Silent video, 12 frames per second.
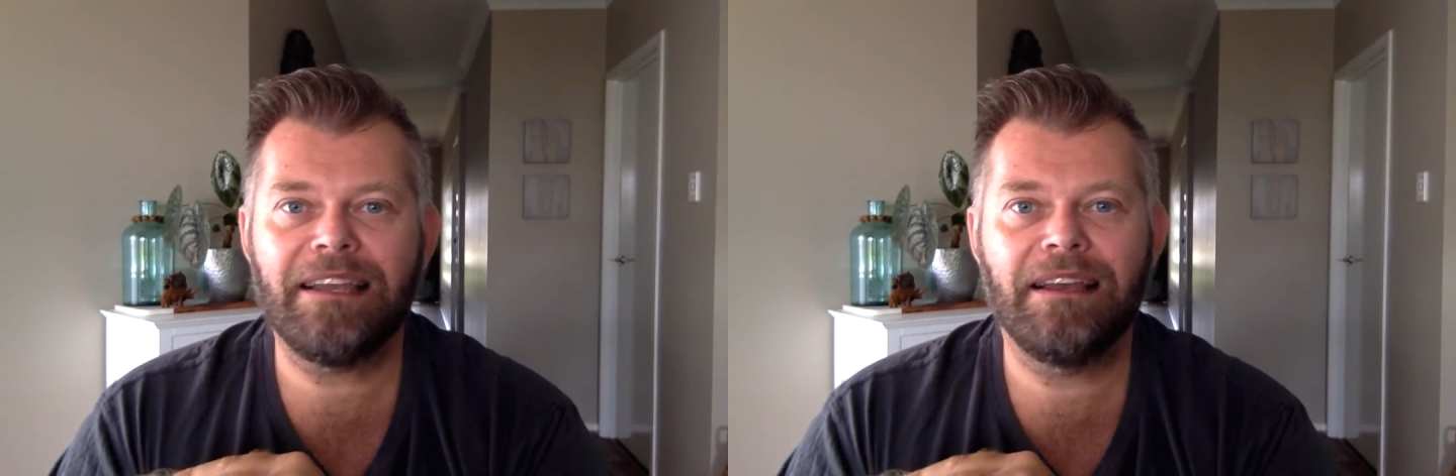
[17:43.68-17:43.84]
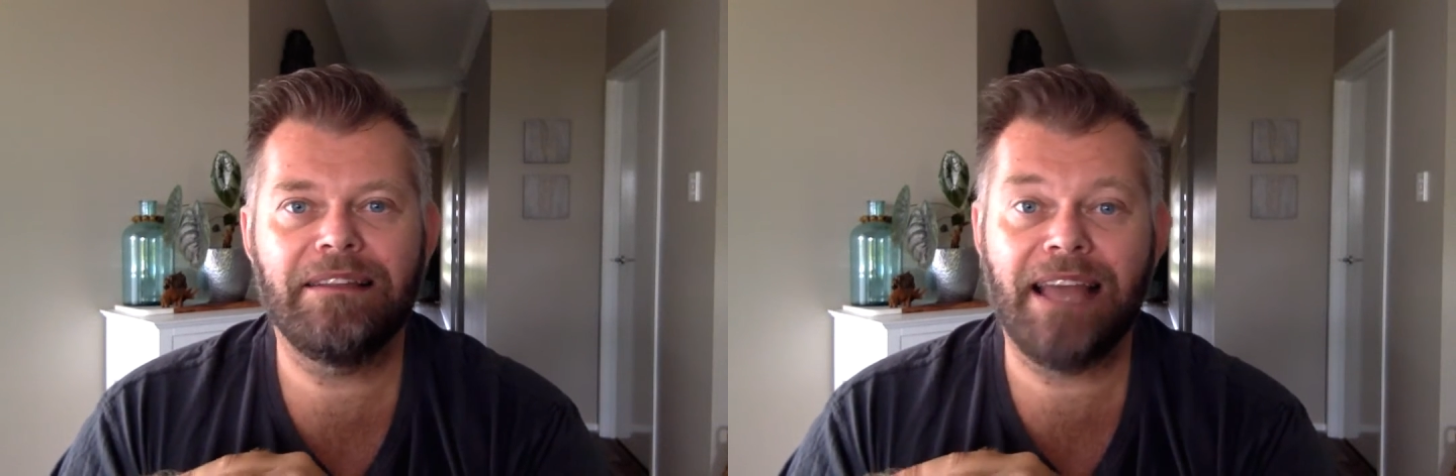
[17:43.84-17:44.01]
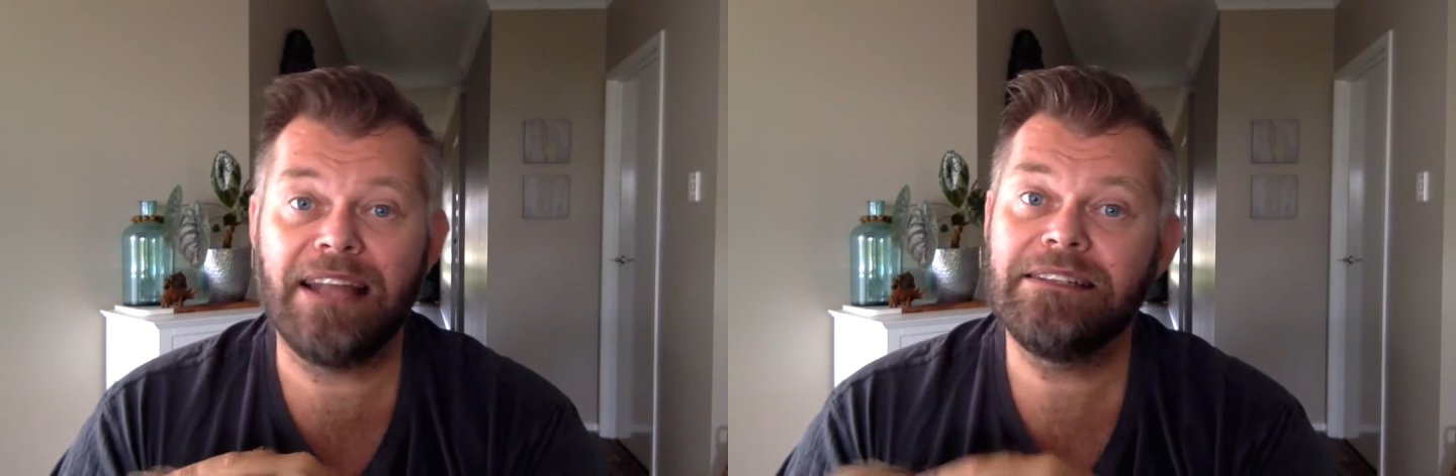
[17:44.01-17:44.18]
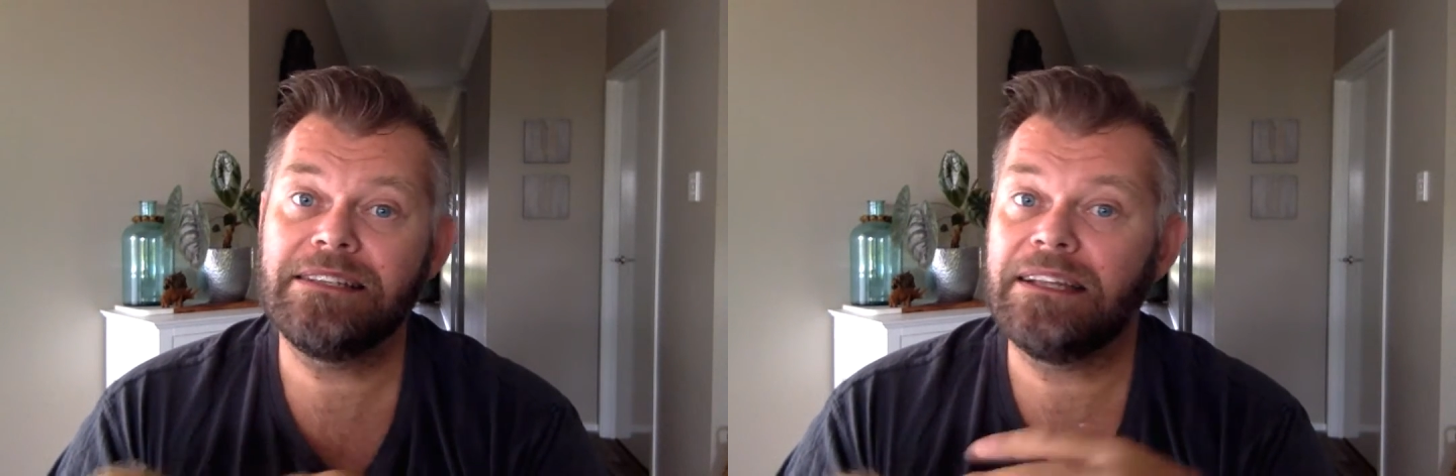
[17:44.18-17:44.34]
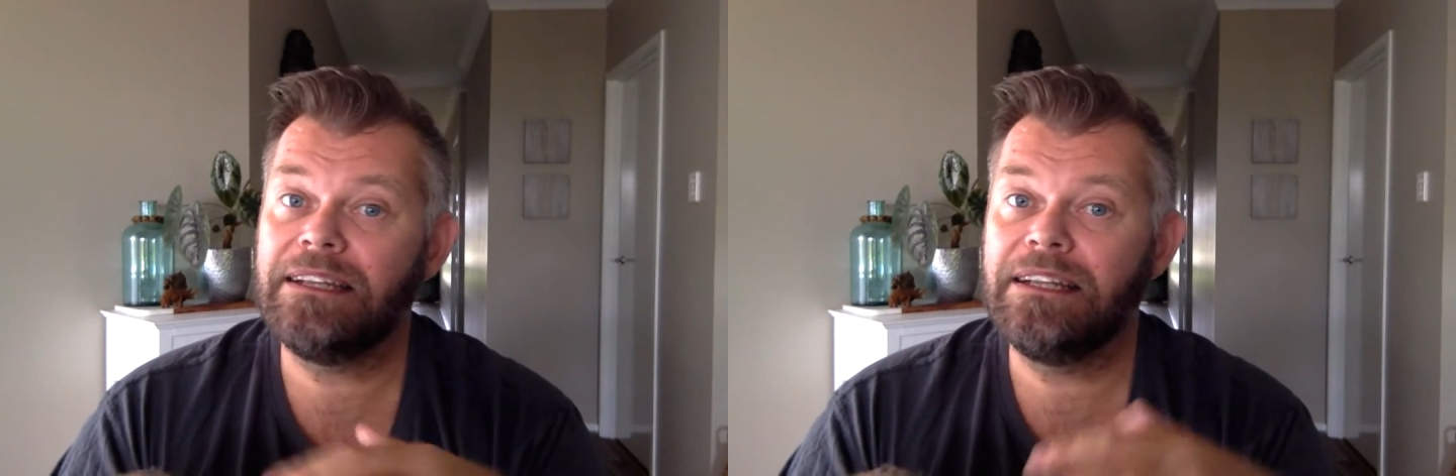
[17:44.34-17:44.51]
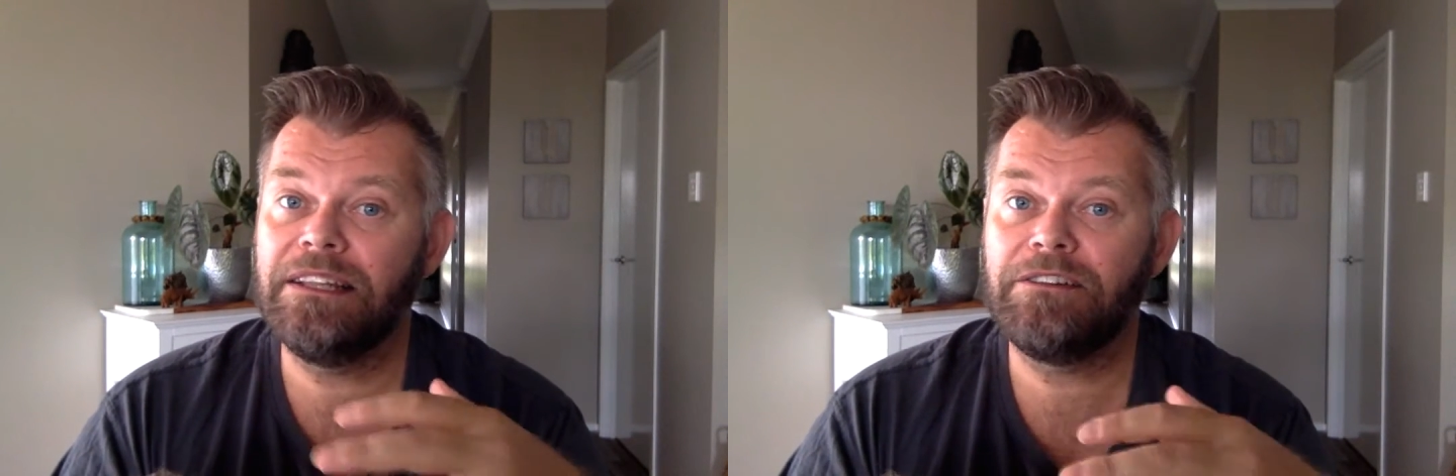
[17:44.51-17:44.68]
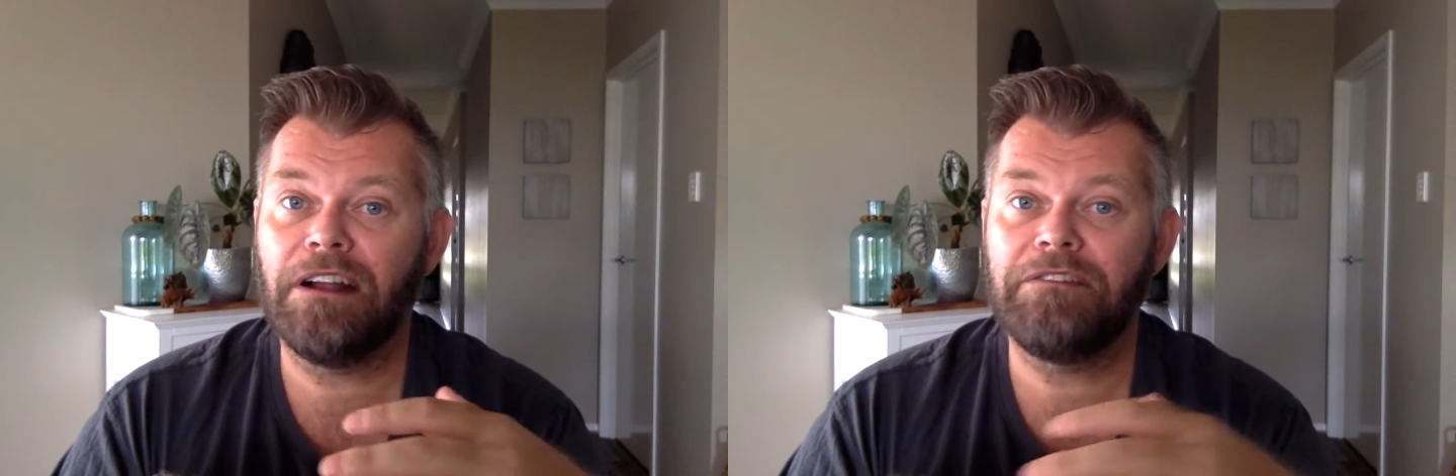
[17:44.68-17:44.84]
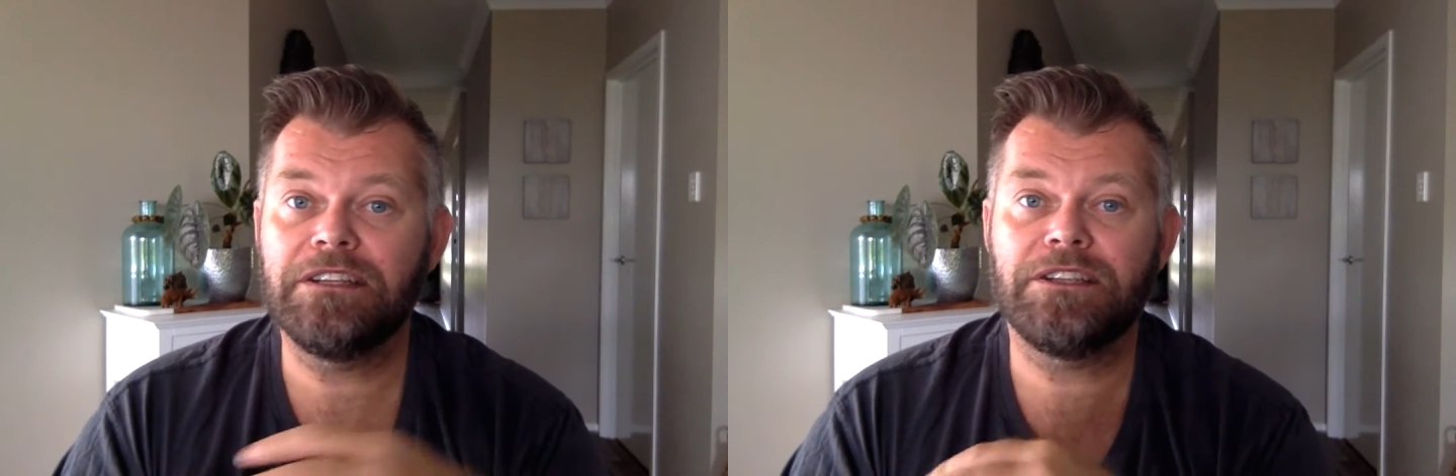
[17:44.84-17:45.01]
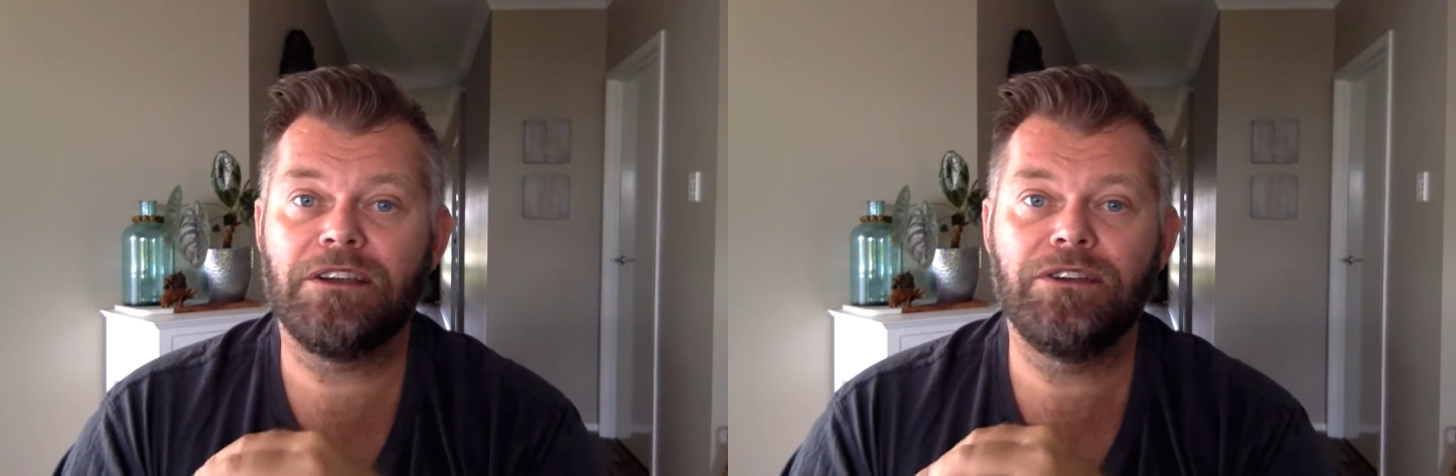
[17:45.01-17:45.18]
Then suddenly the
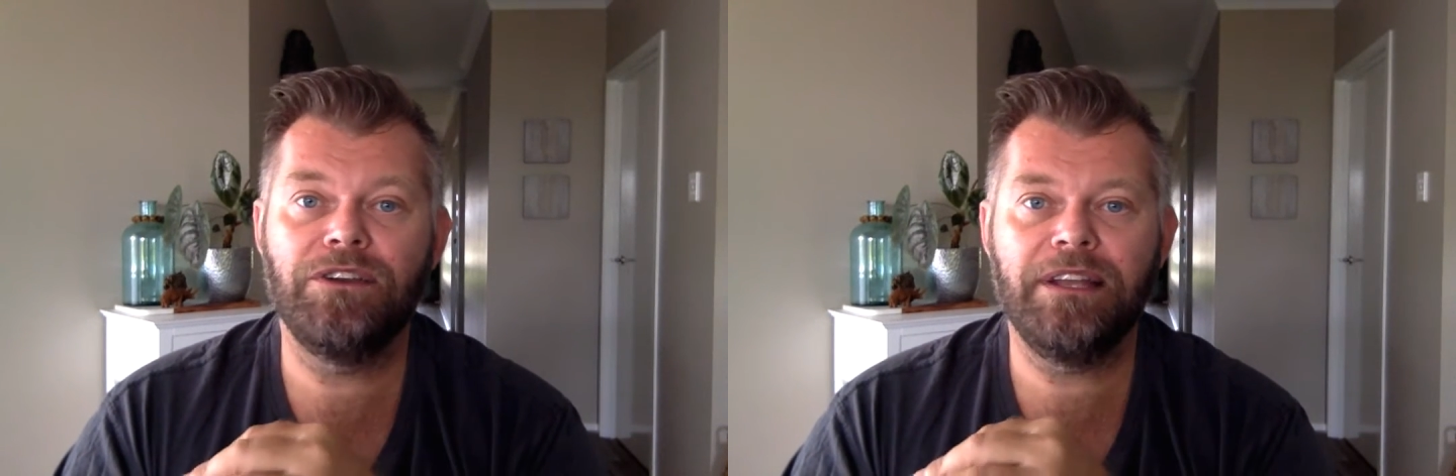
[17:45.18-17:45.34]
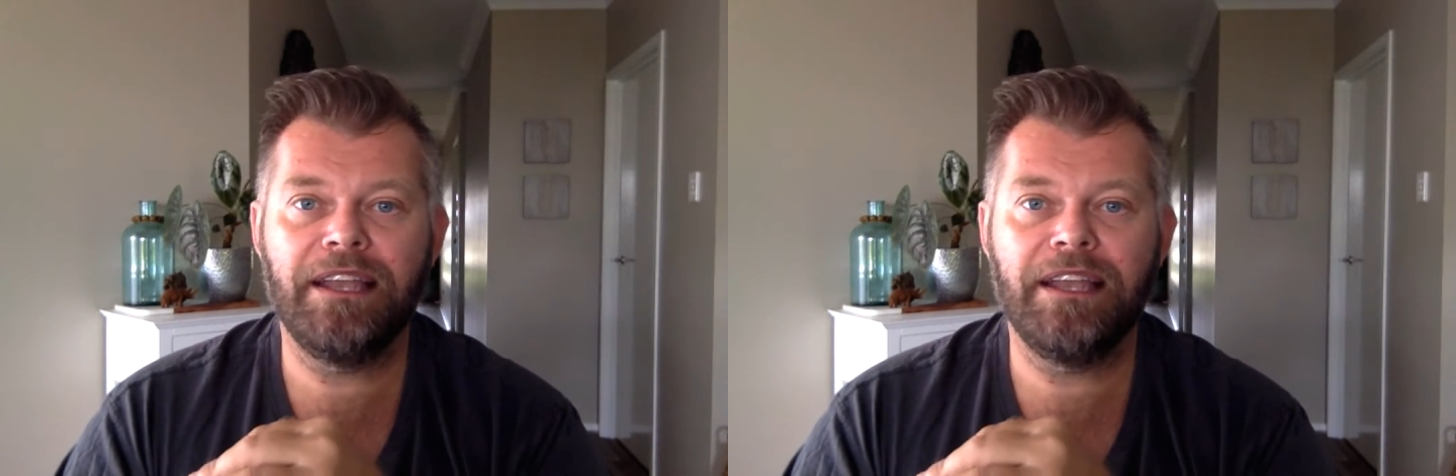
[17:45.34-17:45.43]
graphics got good